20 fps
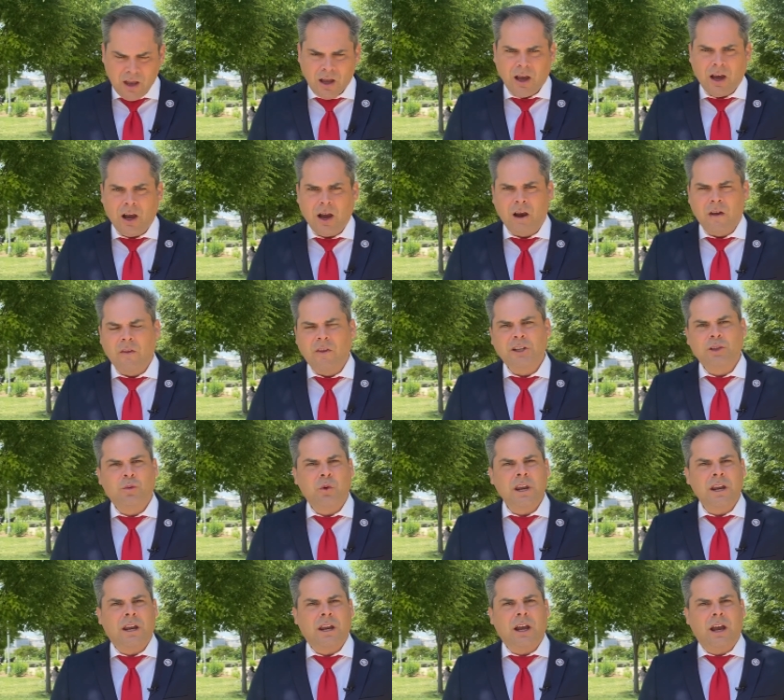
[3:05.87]
Uh, this
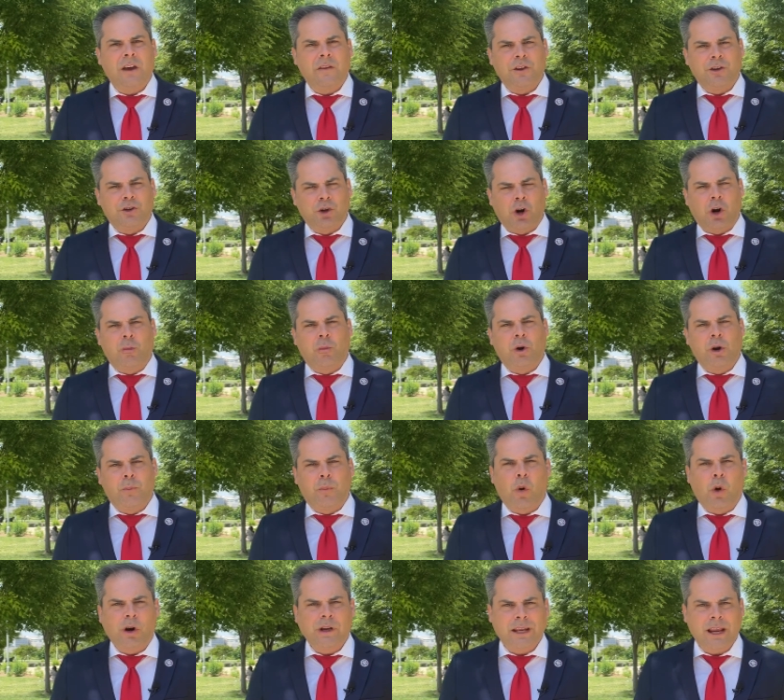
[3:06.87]
week, uh, the Durham
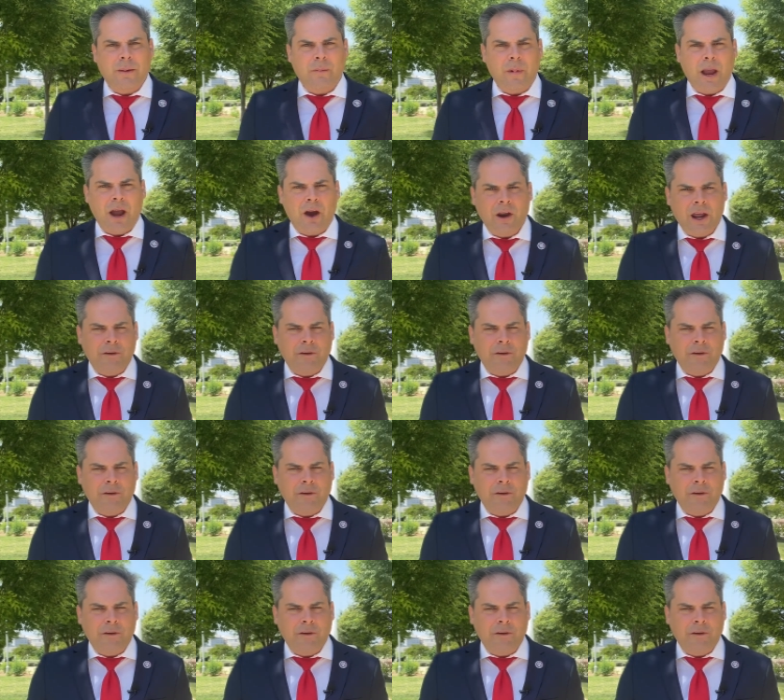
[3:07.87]
report came out.